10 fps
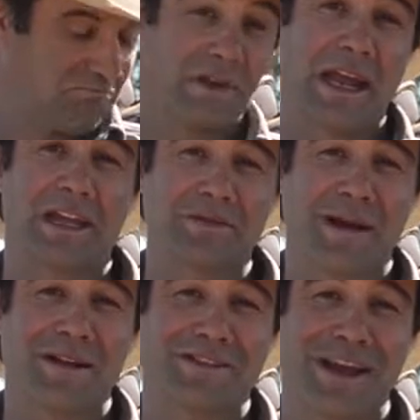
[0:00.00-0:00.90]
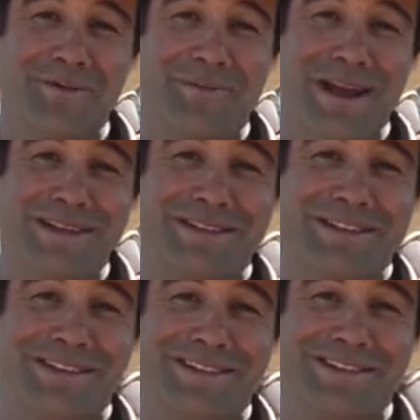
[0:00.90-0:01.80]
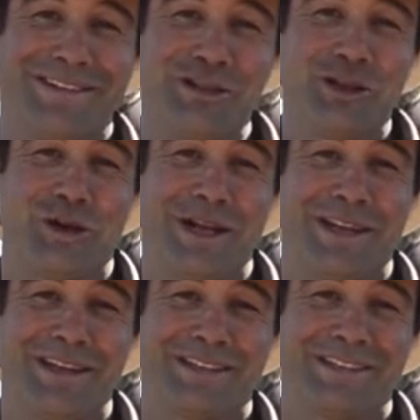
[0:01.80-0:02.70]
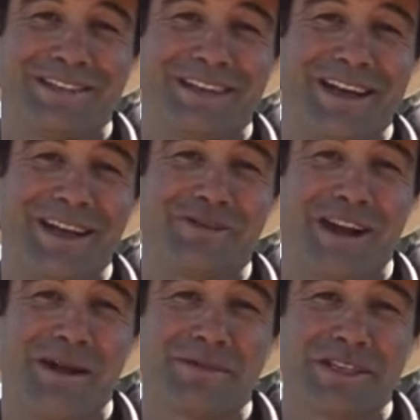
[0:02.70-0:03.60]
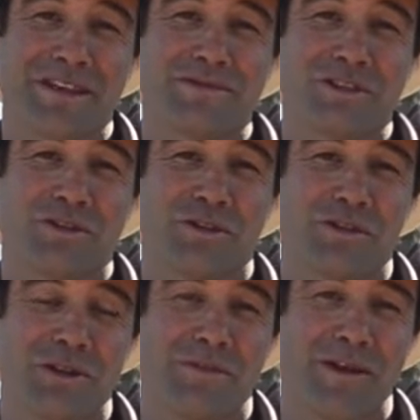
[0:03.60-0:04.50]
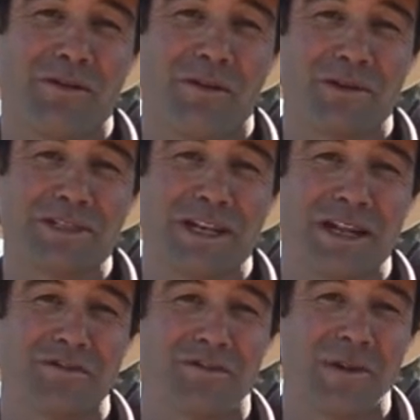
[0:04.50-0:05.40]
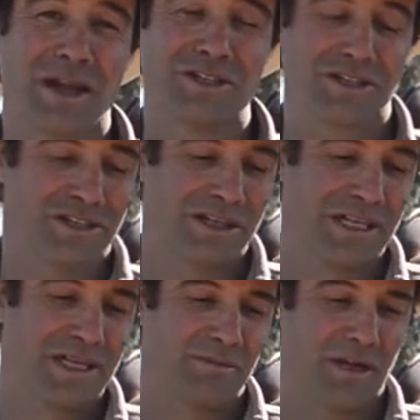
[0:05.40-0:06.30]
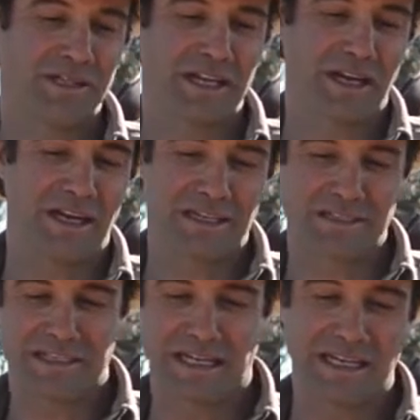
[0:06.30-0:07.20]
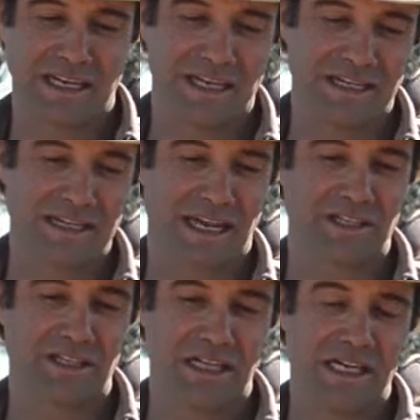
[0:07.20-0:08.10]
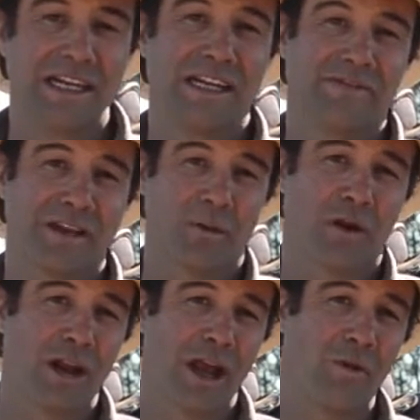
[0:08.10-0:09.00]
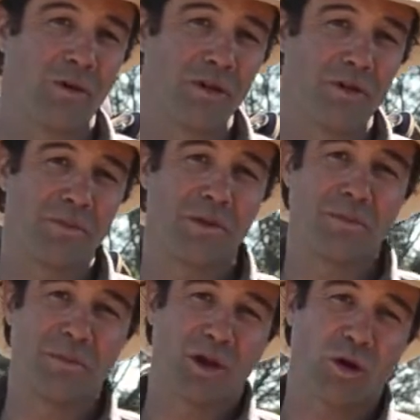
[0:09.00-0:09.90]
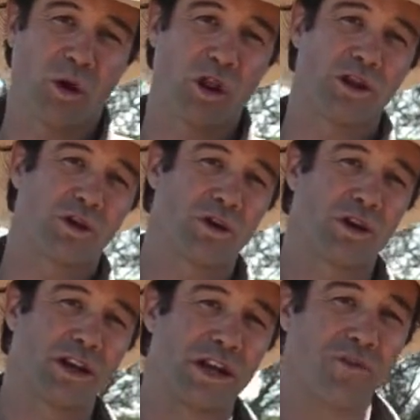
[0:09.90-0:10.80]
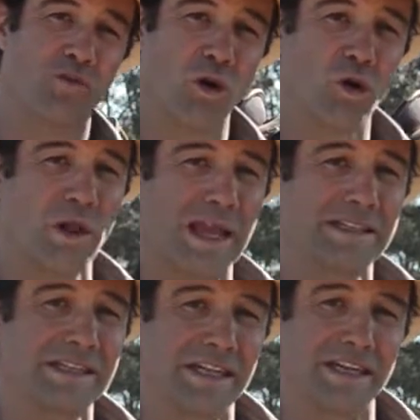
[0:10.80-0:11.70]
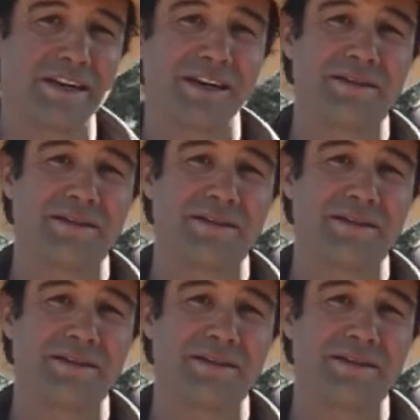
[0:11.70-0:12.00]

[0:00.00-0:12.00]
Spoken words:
Angus Barrett Saddle Pads, enjoy. Any dramas, give us a call. If anyone wants any information, please don't hesitate to get in touch. If they want to know what the quantity of wool is in it,